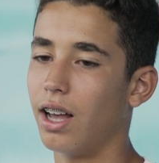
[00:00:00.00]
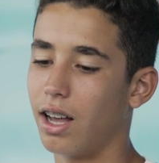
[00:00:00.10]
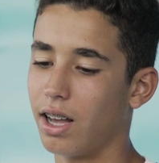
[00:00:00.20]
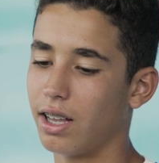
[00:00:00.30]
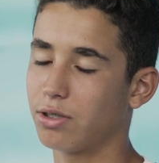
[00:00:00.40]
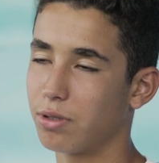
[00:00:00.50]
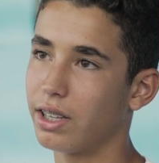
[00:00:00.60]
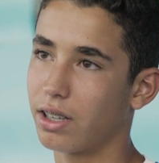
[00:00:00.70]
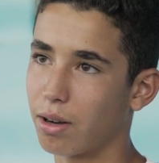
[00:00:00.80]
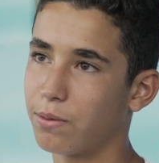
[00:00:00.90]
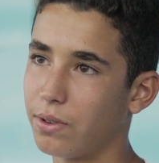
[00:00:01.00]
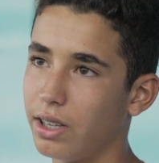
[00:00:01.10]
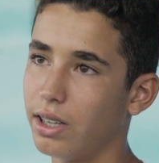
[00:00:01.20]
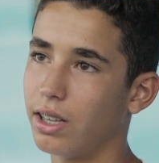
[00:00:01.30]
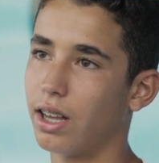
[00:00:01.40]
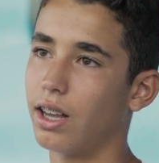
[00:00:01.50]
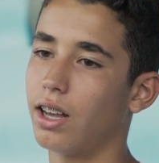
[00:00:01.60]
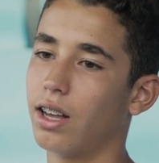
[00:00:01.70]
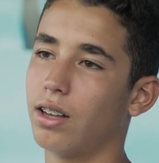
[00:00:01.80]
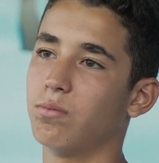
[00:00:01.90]
Uh, it's really comfy,
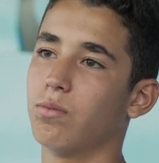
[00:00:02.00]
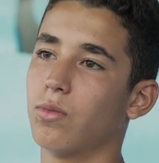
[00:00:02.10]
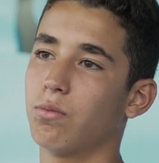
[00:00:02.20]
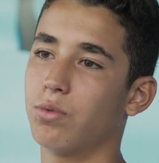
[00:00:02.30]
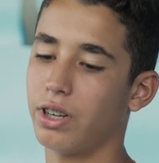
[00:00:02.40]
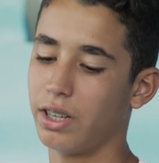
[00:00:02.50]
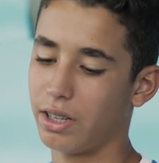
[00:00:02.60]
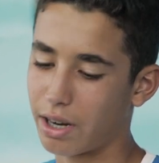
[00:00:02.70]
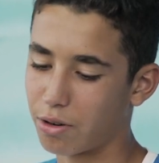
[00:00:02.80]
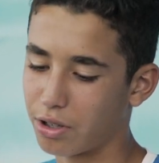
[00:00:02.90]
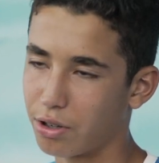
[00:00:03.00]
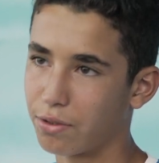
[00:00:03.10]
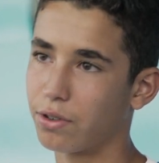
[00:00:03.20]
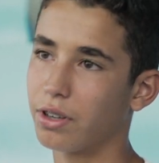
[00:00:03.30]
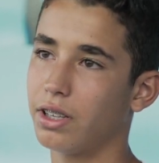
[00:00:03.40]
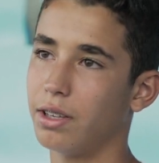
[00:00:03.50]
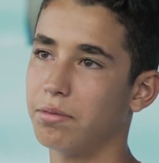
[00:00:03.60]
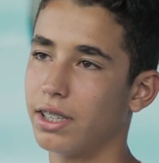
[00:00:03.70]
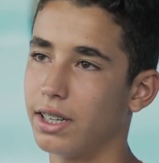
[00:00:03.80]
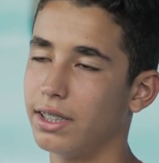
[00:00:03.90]
uh, pretty narrow on your foot,
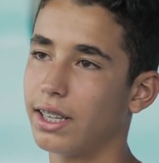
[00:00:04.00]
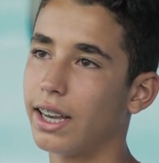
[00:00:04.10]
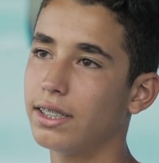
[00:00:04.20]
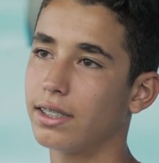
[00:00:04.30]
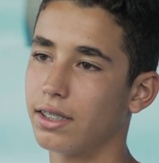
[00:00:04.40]
keeps it in tight.